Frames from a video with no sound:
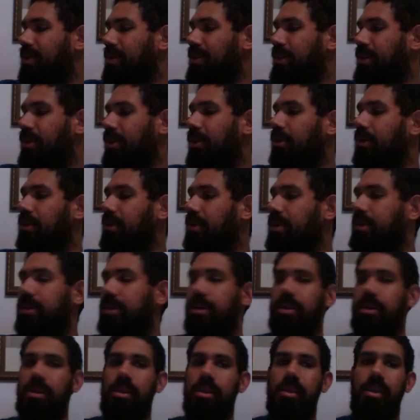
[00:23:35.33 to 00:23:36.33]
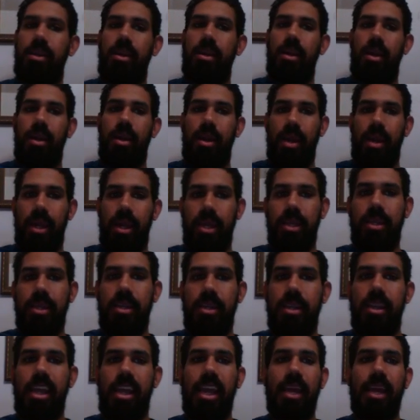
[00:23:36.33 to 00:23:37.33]
you would
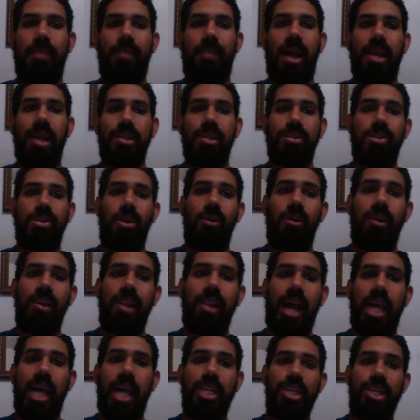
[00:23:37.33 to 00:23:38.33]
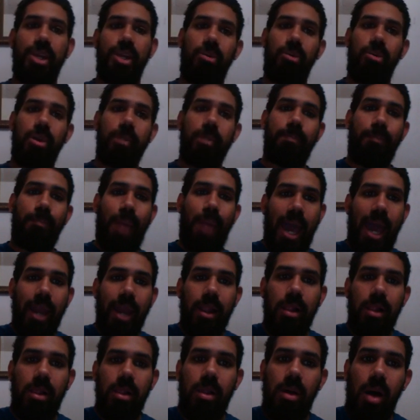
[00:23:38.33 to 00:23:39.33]
in my storyline you would
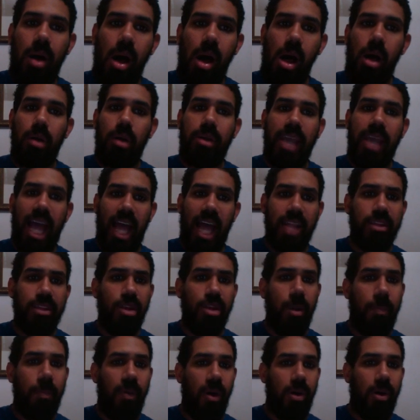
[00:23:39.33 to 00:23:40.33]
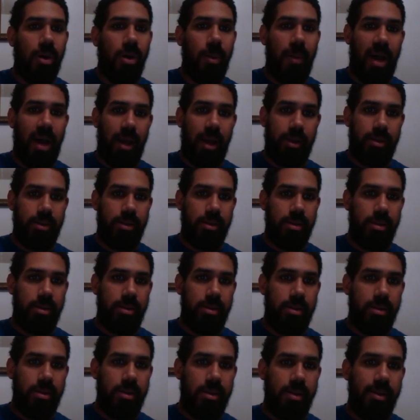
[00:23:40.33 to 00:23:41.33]
battle all Kanto Pokemon.
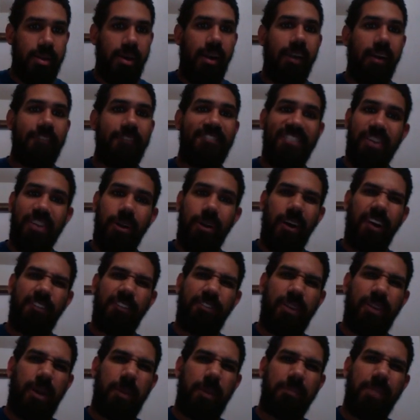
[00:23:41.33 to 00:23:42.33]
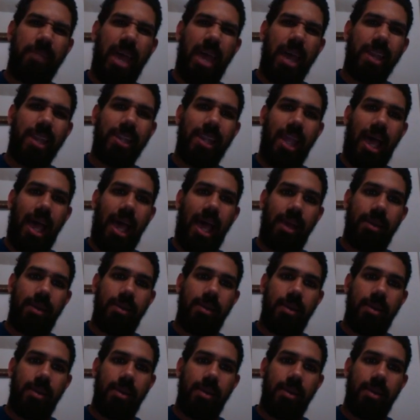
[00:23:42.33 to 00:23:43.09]
A few of them, not a lot.